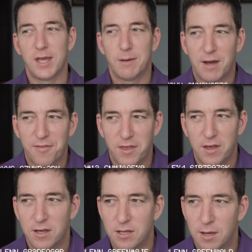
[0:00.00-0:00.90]
thing about
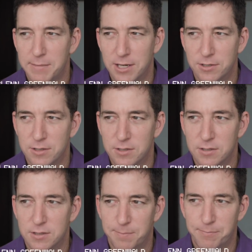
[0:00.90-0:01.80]
the about
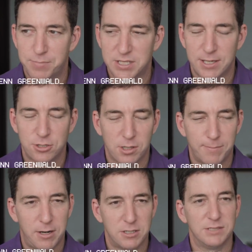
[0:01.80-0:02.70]
the potential
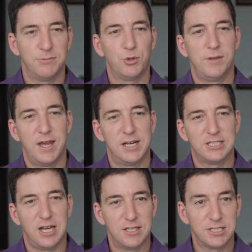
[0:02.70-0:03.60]
comparison between the
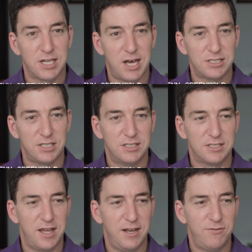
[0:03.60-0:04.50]
NSA and the Stasi is
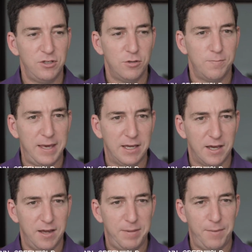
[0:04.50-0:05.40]
that if you make
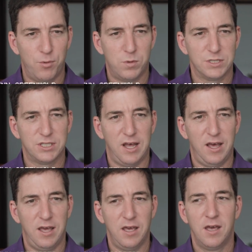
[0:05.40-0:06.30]
it, people will
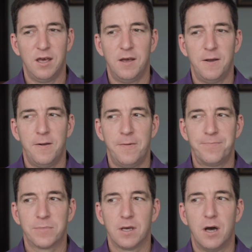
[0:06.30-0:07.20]
say,
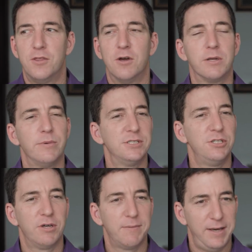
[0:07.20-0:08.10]
Oh, the only reason
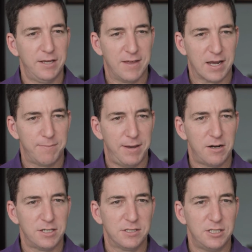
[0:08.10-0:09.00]
you can make that
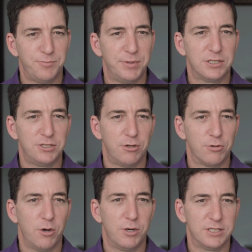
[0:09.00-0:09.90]
comparison is because you
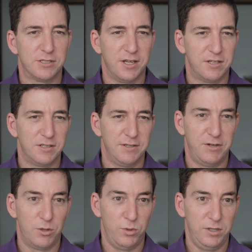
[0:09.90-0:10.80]
don't know what it's like to live
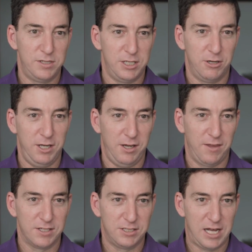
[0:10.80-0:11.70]
in a real tyranny
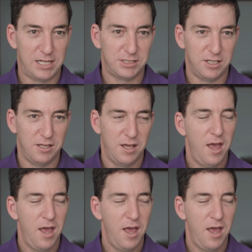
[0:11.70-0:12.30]
like the Stasi.